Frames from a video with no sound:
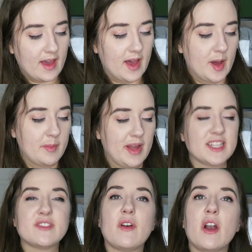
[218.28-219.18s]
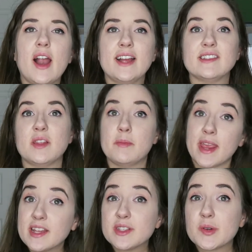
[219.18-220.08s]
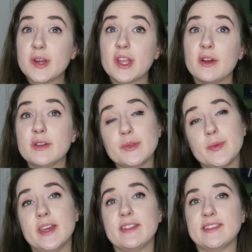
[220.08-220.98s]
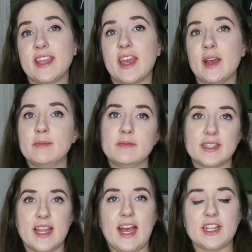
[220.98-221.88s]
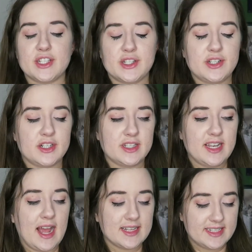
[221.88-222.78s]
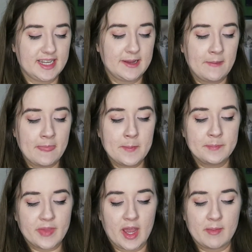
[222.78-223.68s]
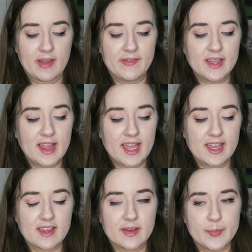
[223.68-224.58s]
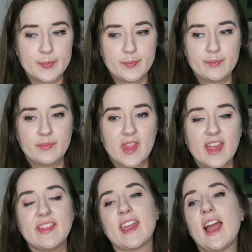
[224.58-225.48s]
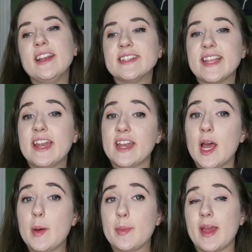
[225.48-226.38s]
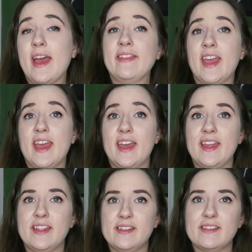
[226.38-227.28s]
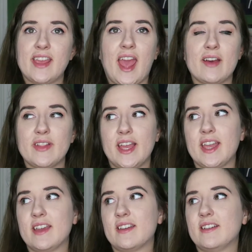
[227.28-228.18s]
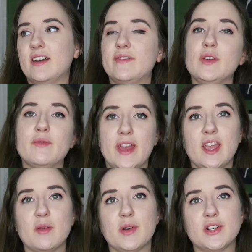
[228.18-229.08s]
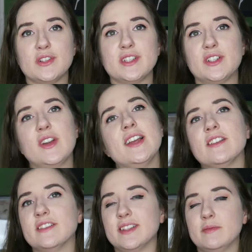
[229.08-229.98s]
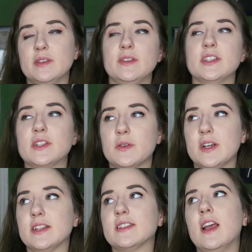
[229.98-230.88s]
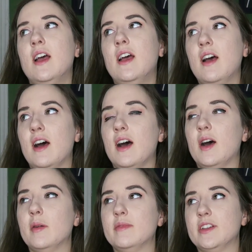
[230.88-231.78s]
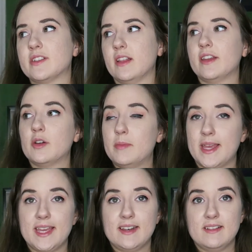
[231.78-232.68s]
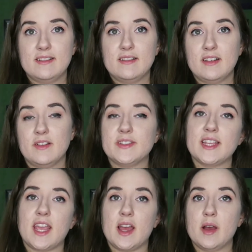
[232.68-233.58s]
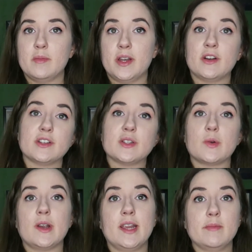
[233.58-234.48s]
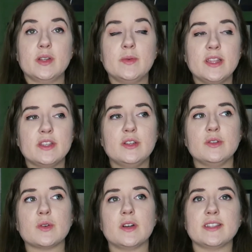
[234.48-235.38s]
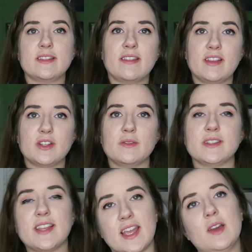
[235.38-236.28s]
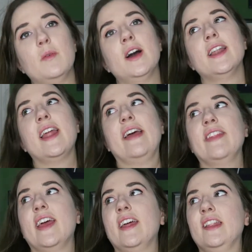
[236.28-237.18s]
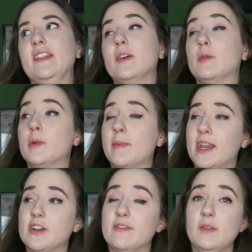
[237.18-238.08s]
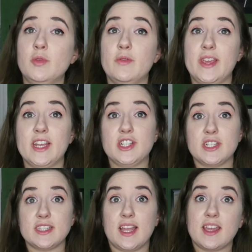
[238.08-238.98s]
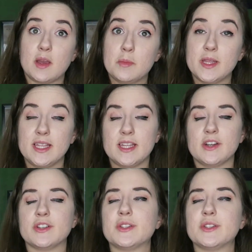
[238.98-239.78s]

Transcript: um, as far as the main story goes with Sam slash Nurse Nasty, um, I feel like they kind of set it up and then they have like a few fake commercials and trailers in between the shorts. Um, there's a little bit of Sam and her story in between the two shorts and then they show the second one and then the remainder of the movie is just like completely her